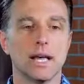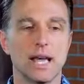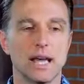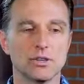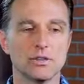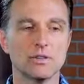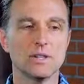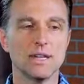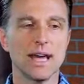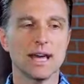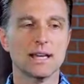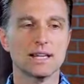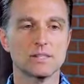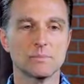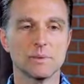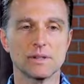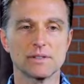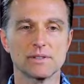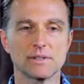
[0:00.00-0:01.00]
and your neck
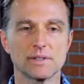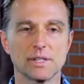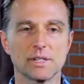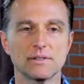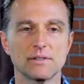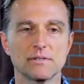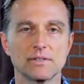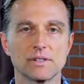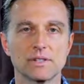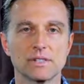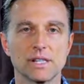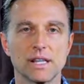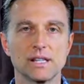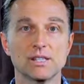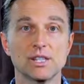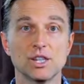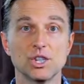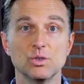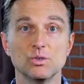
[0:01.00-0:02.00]
has been stiff ever
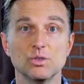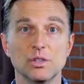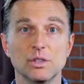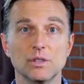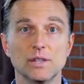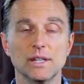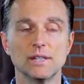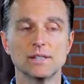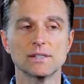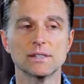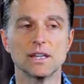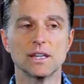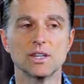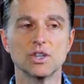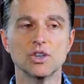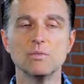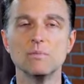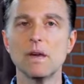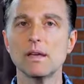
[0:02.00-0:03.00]
since and you do this,
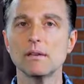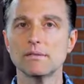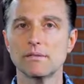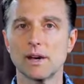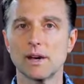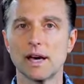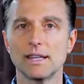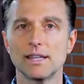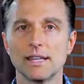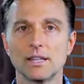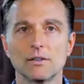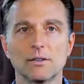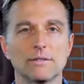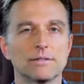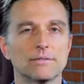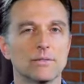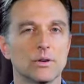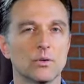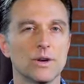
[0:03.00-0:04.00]
you may find that you
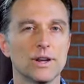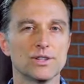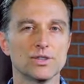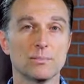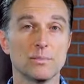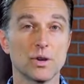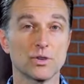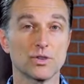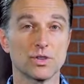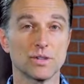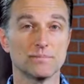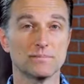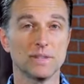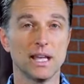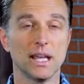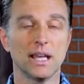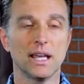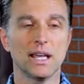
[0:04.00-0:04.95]
have full range of motion.